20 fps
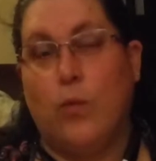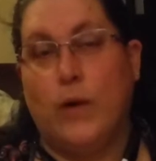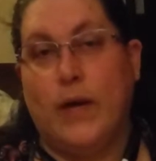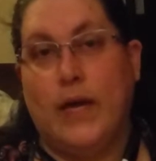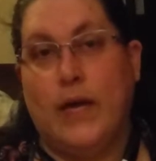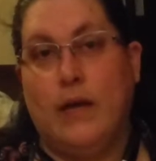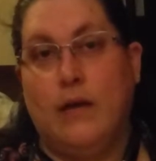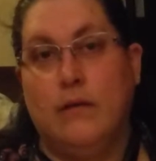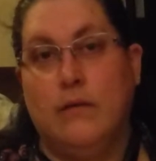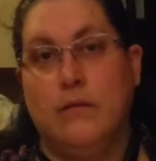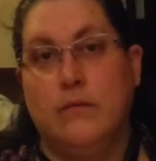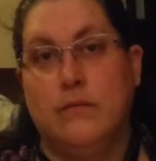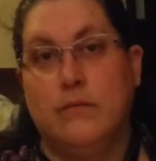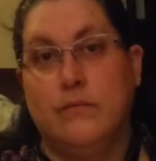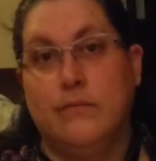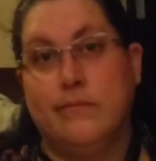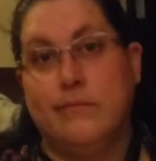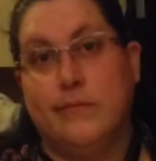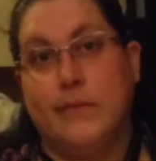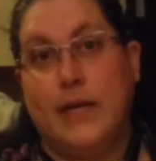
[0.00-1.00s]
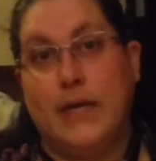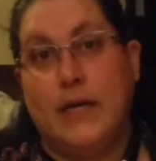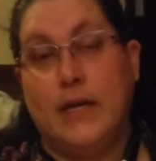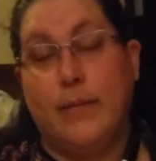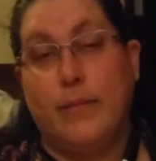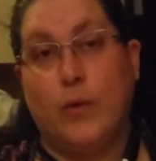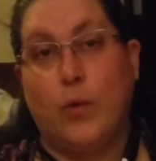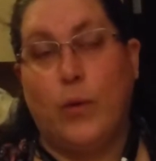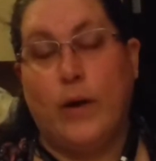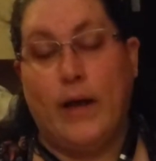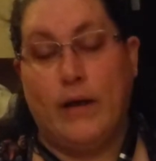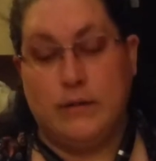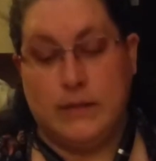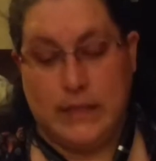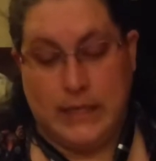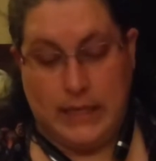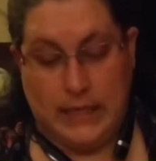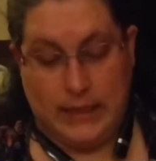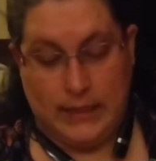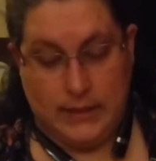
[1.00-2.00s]
we end up going out to
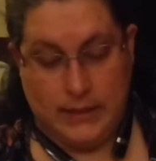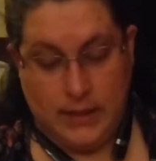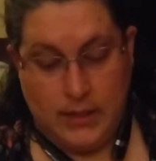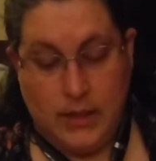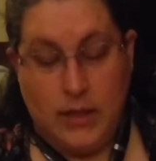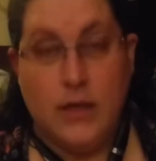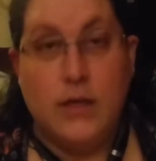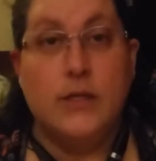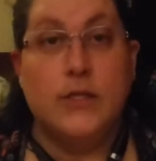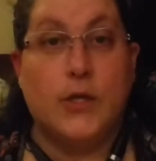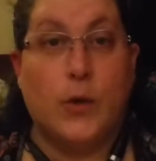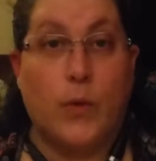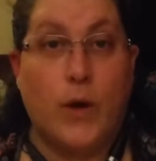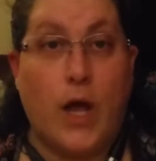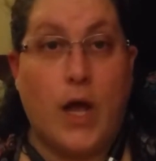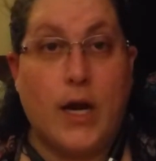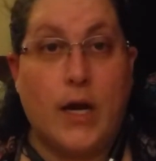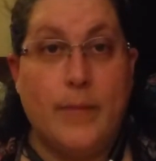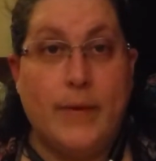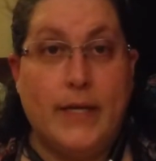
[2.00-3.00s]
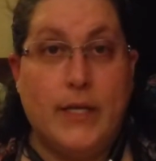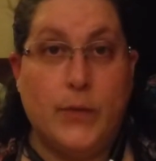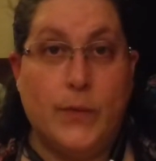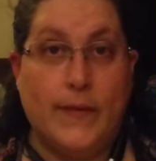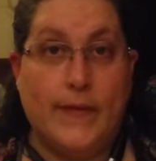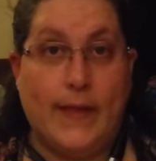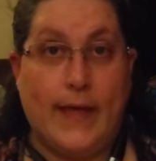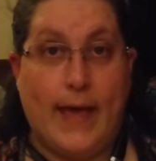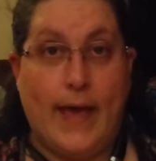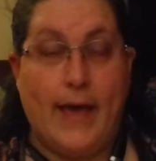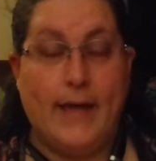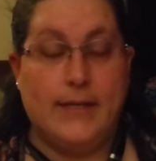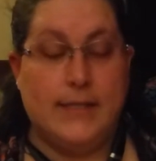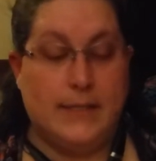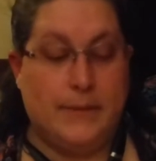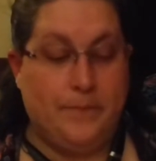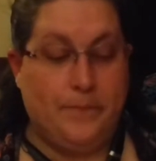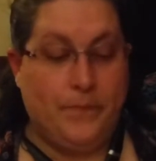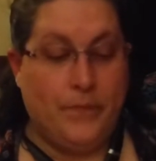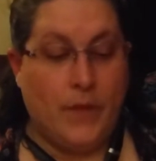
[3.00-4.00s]
eat. So we're not gonna be doing that.
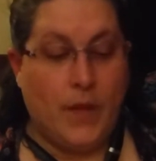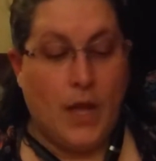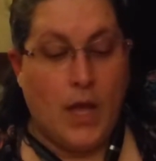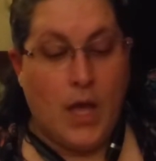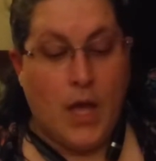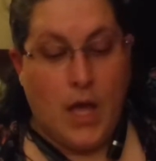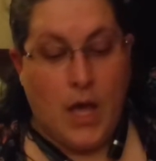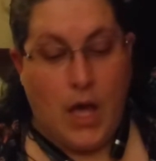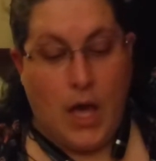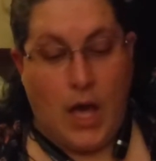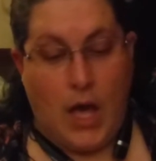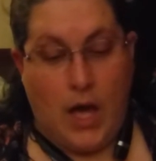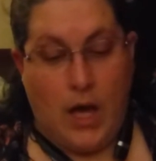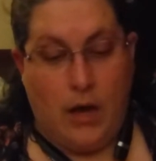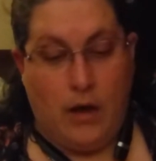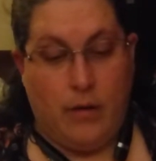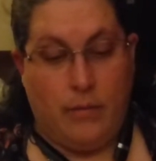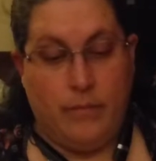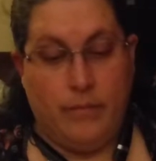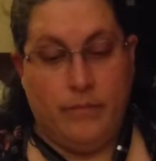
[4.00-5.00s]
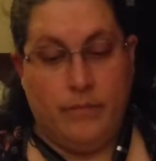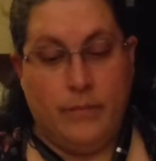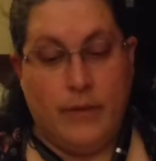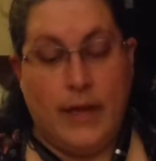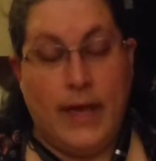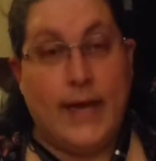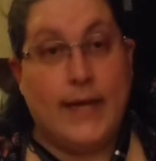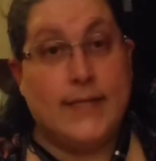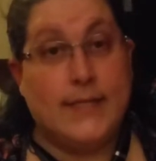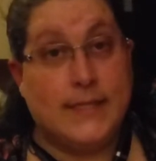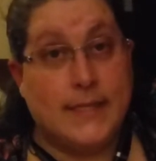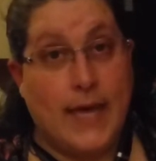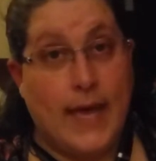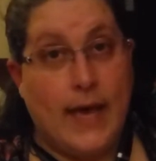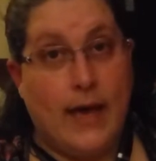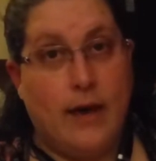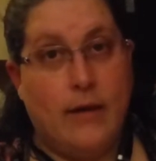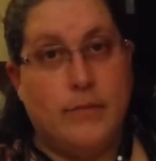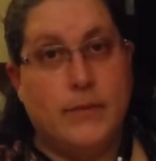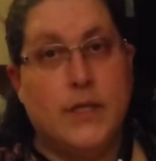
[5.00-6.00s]
Um,
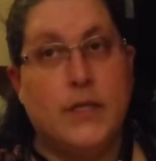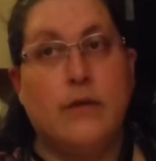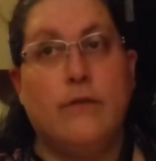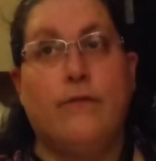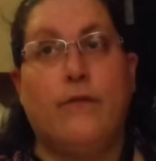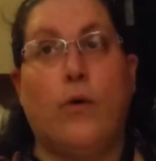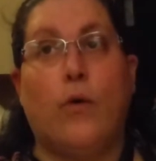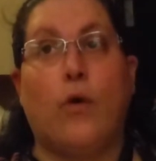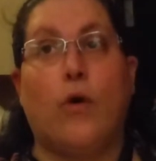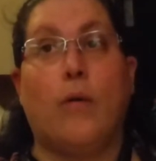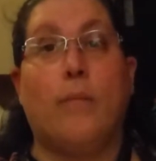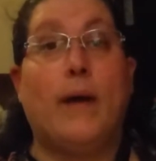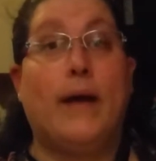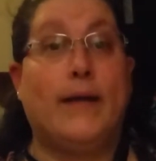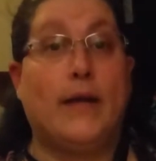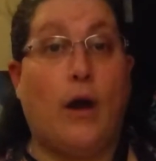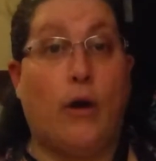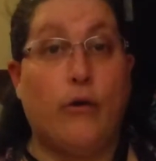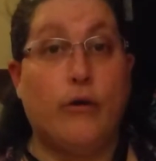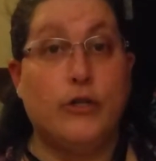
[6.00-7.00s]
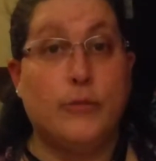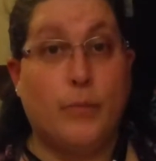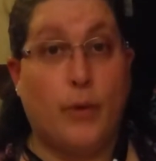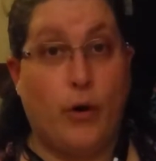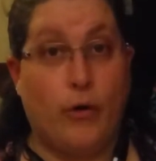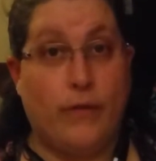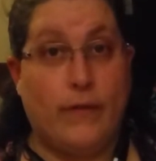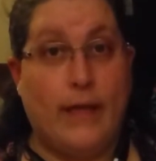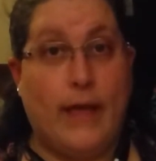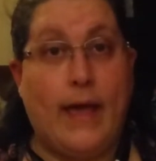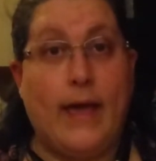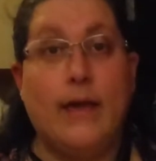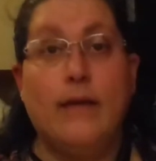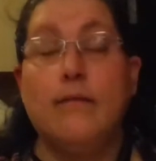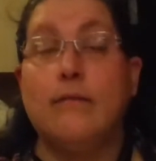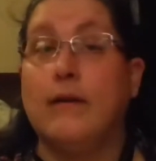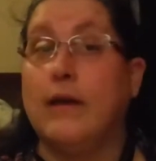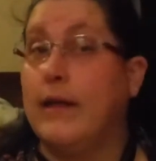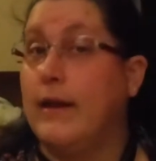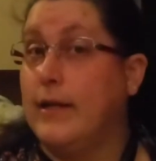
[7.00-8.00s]
except for my daughter's birthday,
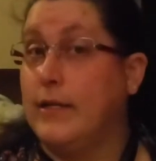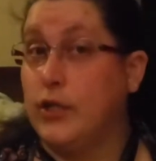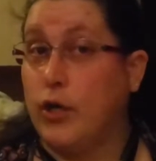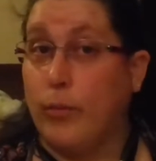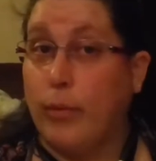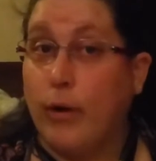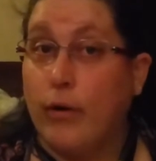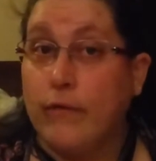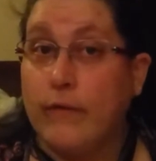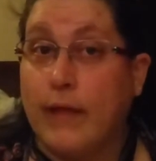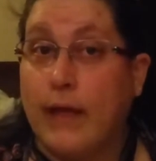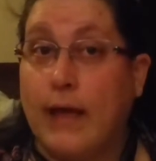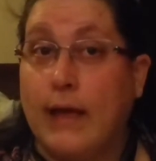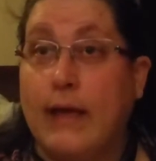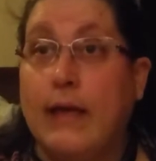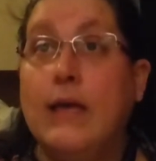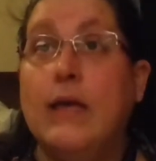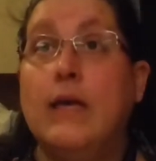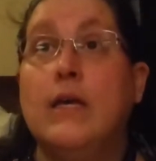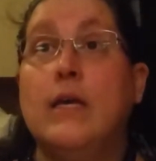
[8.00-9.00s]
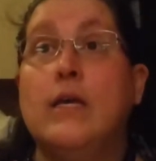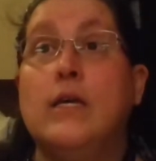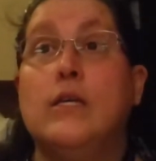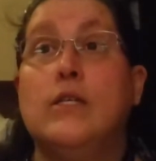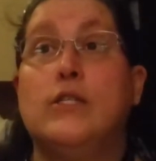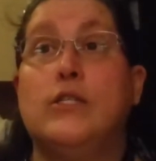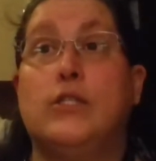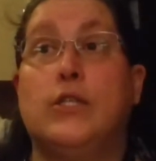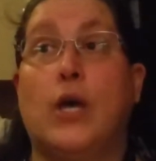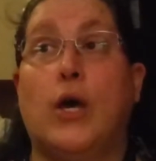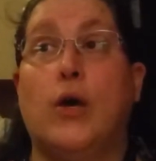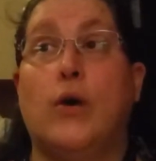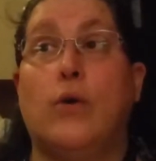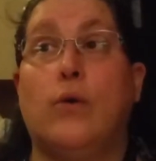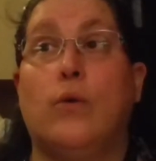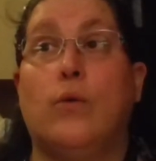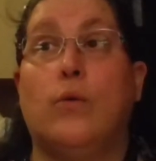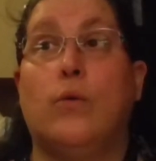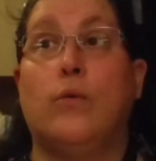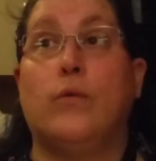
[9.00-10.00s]
and it's her birthday.
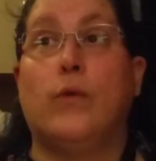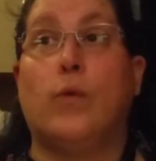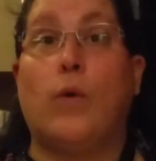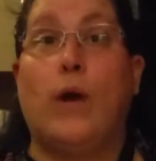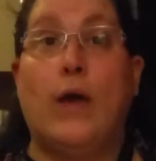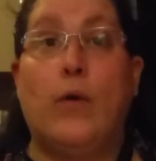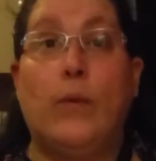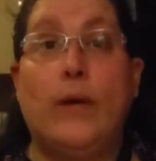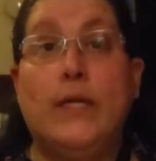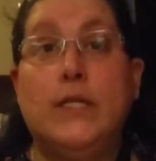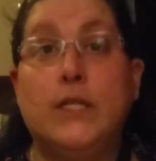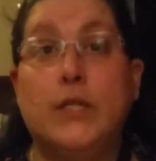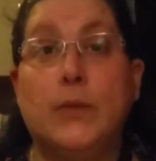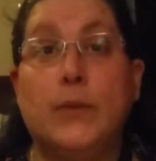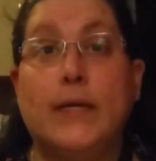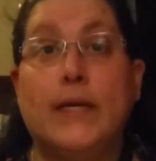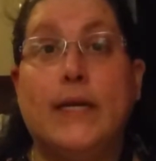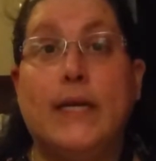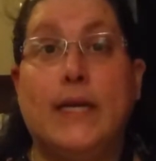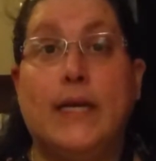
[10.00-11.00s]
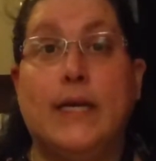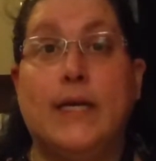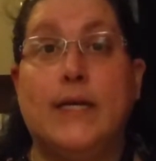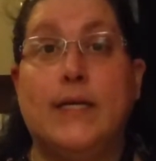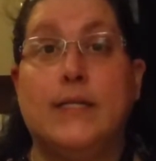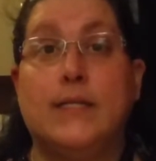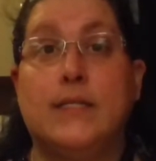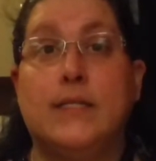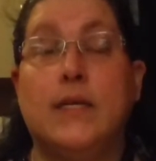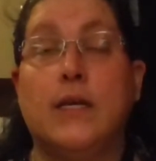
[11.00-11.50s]
So the way we do it is